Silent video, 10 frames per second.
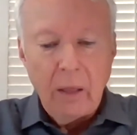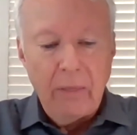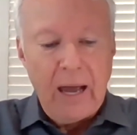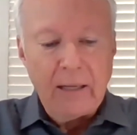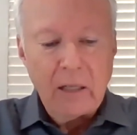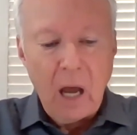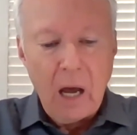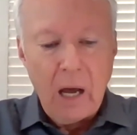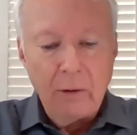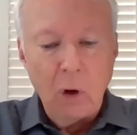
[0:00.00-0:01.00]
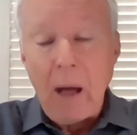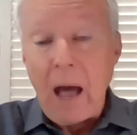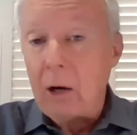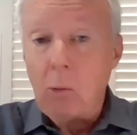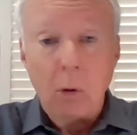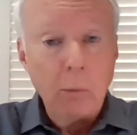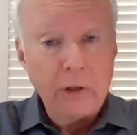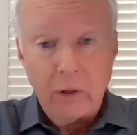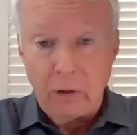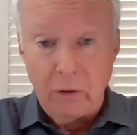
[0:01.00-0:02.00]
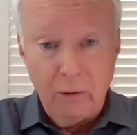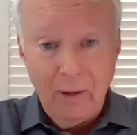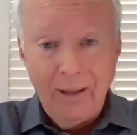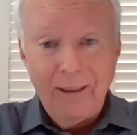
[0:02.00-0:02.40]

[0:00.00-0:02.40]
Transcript: that no matter what we do,